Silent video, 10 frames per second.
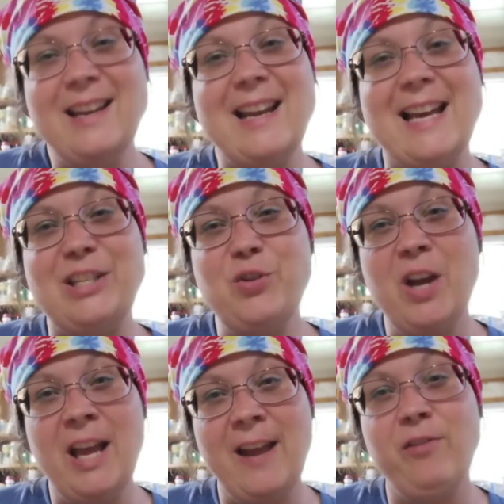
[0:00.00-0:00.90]
Now, I do
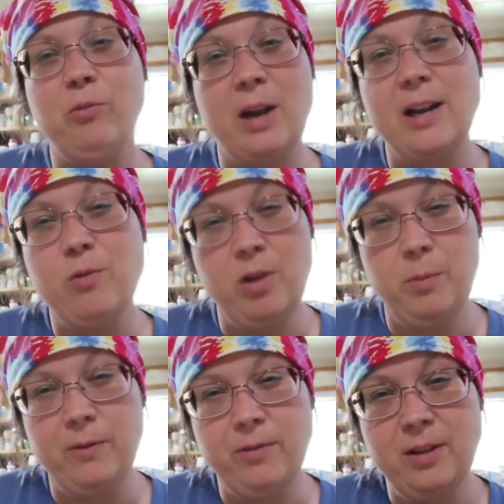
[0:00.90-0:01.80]
not have the right
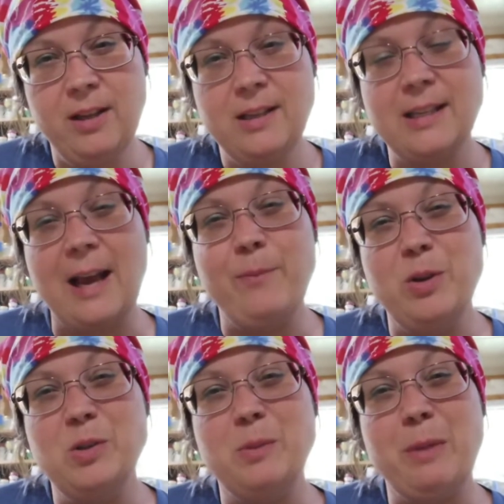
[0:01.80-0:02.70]
equipment for this. I'm
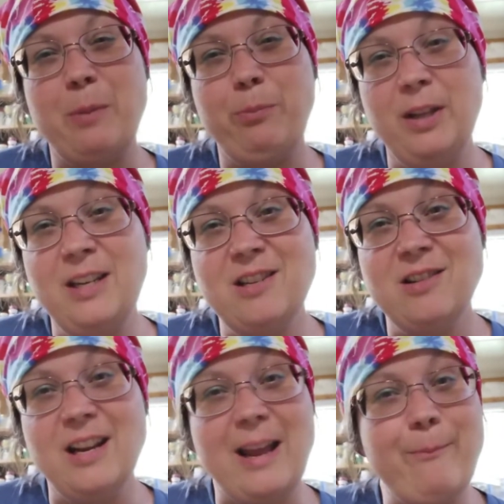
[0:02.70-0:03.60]
using my
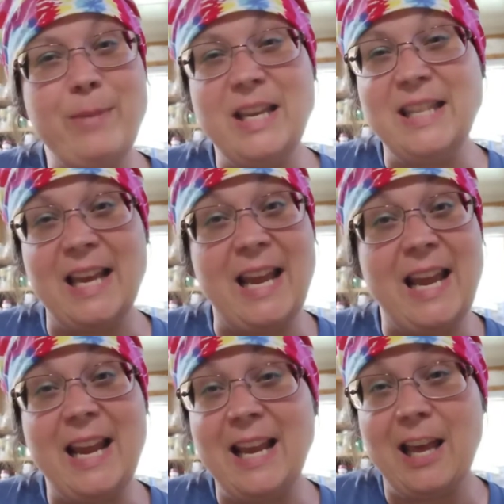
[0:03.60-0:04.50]
blender, and I'm beating the
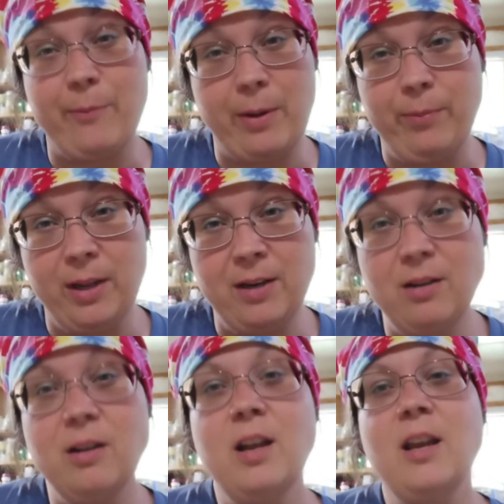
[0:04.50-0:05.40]
heck out of my
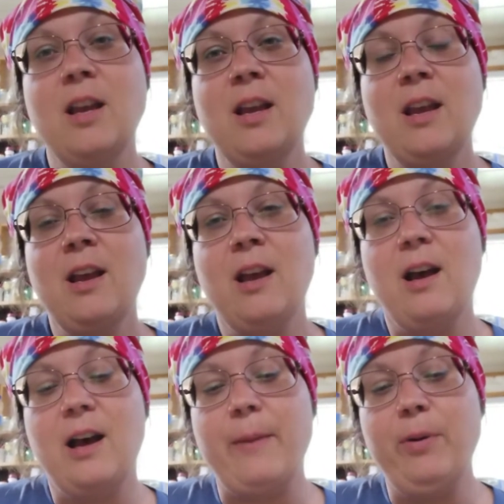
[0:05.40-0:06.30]
blender.
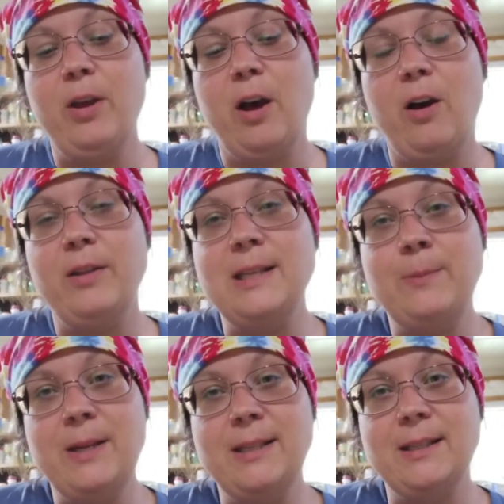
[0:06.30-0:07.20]
I put all these
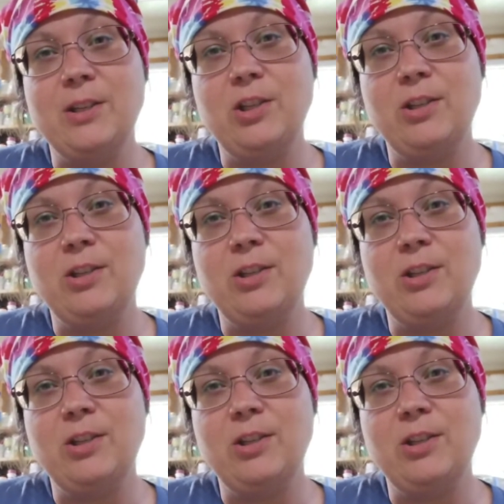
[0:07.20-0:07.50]
pieces of